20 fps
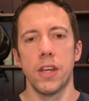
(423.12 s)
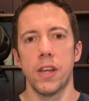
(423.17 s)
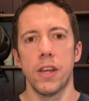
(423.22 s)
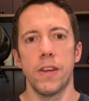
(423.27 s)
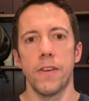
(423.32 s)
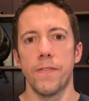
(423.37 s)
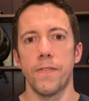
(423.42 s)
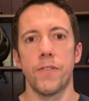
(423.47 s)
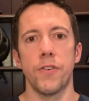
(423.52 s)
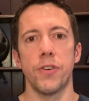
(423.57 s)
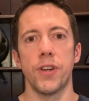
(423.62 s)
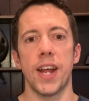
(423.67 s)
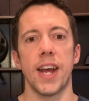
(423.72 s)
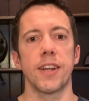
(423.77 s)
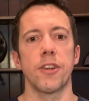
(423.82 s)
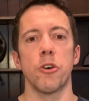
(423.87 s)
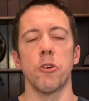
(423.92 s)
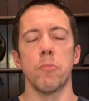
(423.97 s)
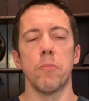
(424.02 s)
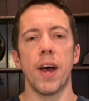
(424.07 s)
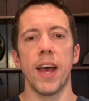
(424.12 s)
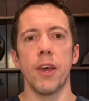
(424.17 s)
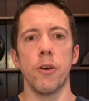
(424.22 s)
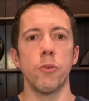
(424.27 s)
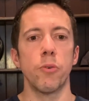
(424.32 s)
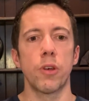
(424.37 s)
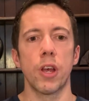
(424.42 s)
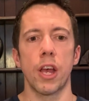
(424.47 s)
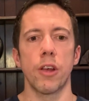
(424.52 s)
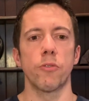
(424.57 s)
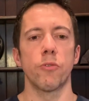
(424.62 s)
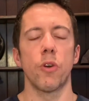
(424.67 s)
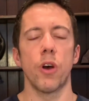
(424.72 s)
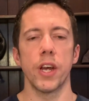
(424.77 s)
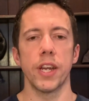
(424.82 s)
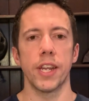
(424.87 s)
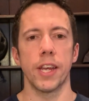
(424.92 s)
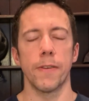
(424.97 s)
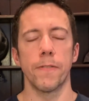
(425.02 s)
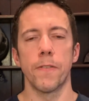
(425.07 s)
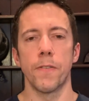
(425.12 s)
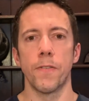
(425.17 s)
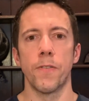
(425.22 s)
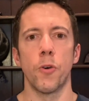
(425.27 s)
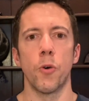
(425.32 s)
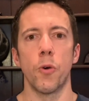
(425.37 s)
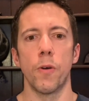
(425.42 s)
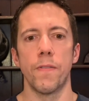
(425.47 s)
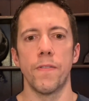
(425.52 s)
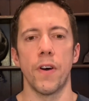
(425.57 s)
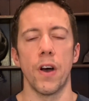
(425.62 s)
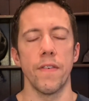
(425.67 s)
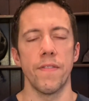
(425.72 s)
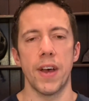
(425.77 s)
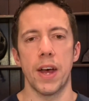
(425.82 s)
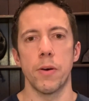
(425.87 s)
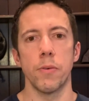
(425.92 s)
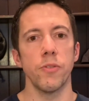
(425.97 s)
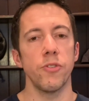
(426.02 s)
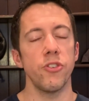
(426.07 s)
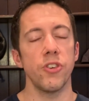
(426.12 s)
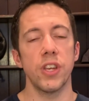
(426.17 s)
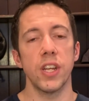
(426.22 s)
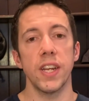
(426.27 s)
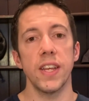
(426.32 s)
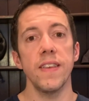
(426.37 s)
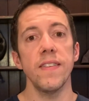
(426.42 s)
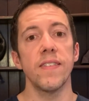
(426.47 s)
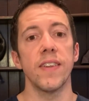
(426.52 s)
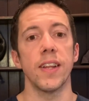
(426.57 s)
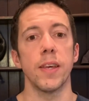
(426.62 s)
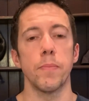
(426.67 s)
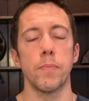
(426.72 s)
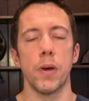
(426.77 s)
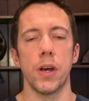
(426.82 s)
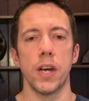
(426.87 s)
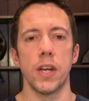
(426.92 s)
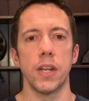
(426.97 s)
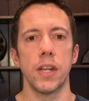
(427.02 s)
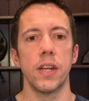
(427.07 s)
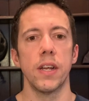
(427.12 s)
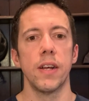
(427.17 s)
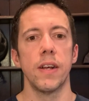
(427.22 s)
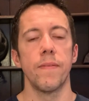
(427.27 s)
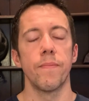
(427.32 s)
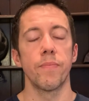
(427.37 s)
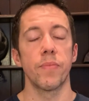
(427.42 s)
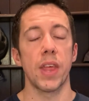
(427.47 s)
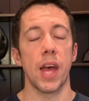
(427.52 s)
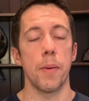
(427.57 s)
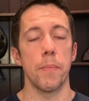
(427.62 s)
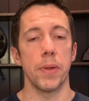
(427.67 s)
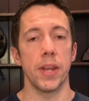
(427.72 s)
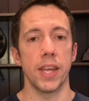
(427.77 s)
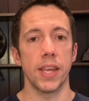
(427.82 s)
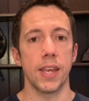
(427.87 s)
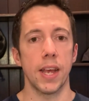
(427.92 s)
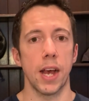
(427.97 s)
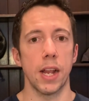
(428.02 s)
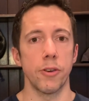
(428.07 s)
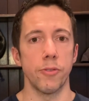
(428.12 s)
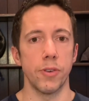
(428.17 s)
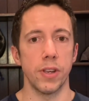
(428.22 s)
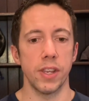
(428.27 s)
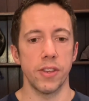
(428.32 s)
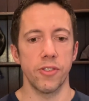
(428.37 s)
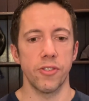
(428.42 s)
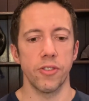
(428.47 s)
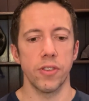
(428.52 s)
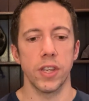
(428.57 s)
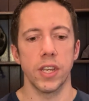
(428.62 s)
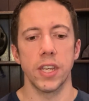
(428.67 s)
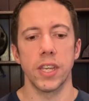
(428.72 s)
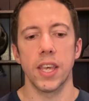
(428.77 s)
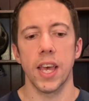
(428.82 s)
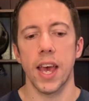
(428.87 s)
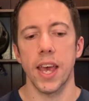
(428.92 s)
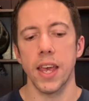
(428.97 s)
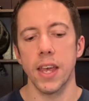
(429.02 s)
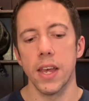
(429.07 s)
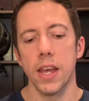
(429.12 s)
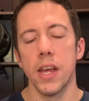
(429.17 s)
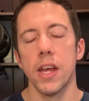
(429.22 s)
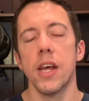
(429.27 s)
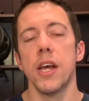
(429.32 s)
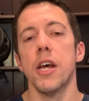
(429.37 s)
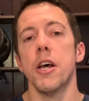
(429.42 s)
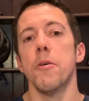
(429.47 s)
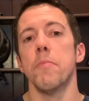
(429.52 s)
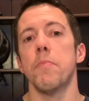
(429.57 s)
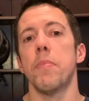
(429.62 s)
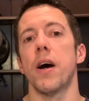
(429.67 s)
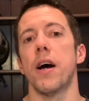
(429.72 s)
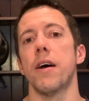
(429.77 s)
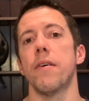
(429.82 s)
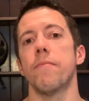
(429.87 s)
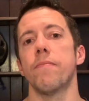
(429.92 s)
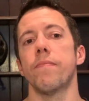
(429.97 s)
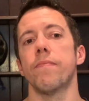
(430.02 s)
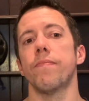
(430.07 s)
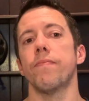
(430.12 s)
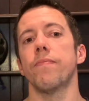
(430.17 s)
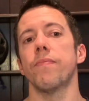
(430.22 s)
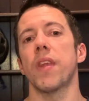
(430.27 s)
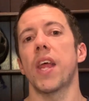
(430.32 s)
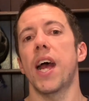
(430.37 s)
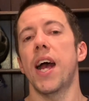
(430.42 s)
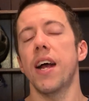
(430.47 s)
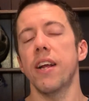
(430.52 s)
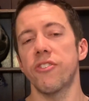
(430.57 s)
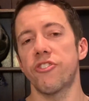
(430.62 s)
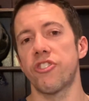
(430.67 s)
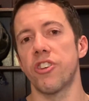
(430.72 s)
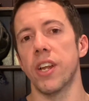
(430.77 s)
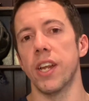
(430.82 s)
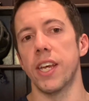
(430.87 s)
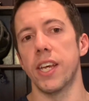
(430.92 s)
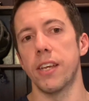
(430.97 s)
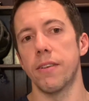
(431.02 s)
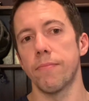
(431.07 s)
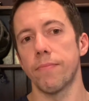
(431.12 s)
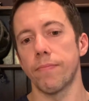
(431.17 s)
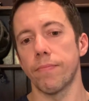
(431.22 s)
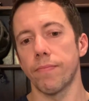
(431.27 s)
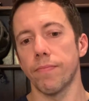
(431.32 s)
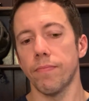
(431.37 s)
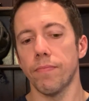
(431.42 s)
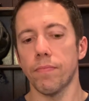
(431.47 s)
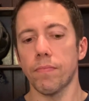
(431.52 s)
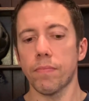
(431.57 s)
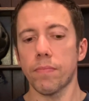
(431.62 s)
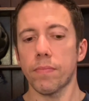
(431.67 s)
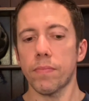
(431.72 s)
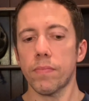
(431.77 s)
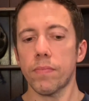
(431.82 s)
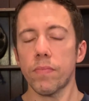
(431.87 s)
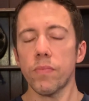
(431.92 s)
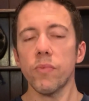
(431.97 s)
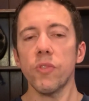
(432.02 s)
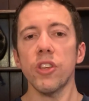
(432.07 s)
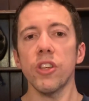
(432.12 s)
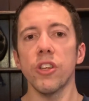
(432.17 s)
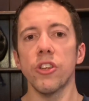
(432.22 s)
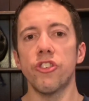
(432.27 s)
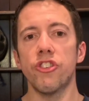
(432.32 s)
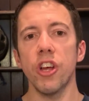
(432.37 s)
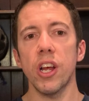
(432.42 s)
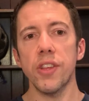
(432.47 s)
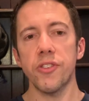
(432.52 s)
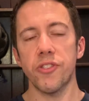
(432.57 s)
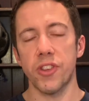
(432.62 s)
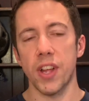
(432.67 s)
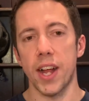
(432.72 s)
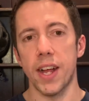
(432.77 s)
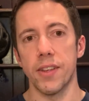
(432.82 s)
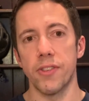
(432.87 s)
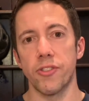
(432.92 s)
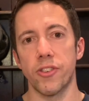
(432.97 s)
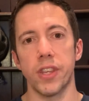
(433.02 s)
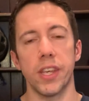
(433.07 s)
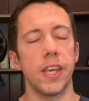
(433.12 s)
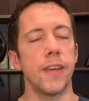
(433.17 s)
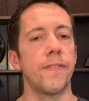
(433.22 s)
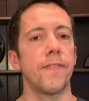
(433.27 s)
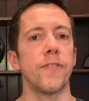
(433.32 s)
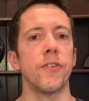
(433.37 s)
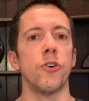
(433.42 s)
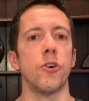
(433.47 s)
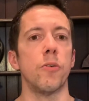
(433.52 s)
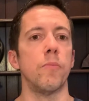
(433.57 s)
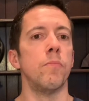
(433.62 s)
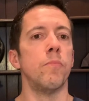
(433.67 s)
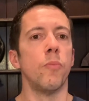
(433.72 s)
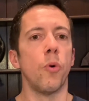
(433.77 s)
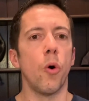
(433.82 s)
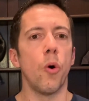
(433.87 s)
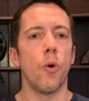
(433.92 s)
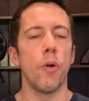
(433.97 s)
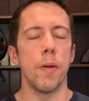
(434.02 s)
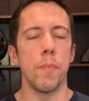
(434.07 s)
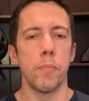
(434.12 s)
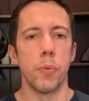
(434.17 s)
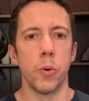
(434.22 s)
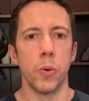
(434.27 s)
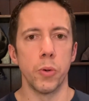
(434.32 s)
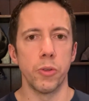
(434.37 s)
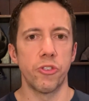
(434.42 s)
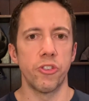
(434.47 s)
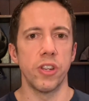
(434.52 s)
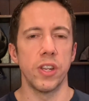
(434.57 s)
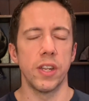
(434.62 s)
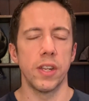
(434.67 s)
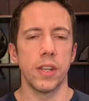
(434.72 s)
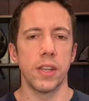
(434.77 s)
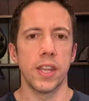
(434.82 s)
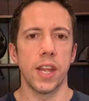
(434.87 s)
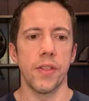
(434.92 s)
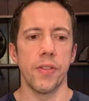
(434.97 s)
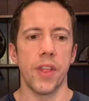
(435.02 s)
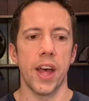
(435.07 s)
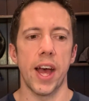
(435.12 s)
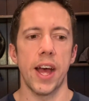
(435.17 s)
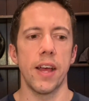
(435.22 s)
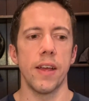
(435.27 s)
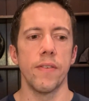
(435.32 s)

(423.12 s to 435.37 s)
for an adult male going riding for 4 or 5 hours, you can easily burn that many calories. Okay. But actually, just as, if not more important than that,